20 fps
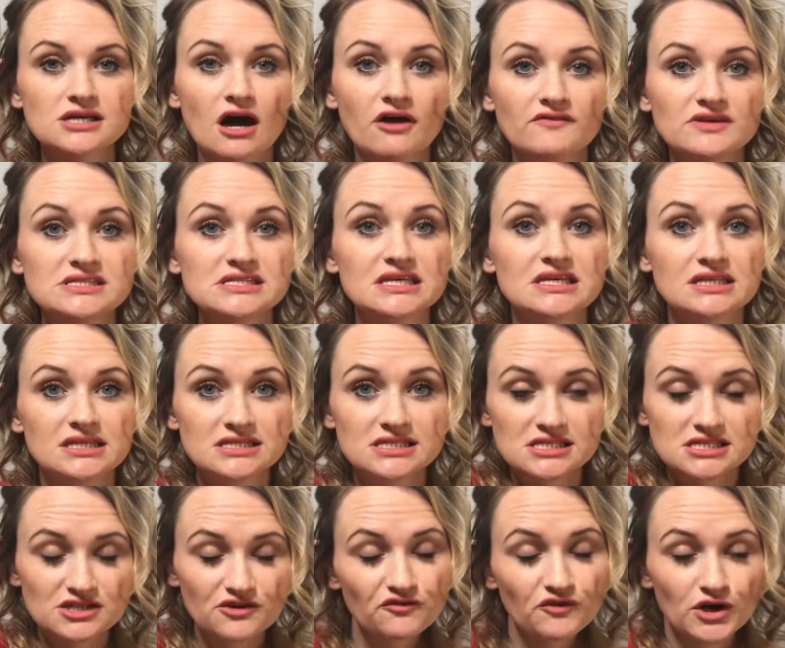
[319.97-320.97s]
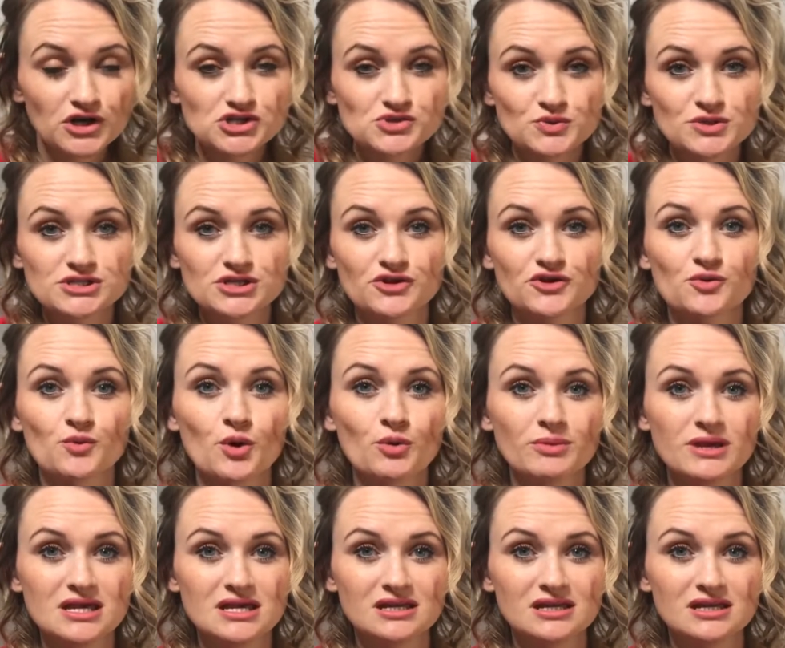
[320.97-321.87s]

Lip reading: Obviously, this is the first one, so there won't be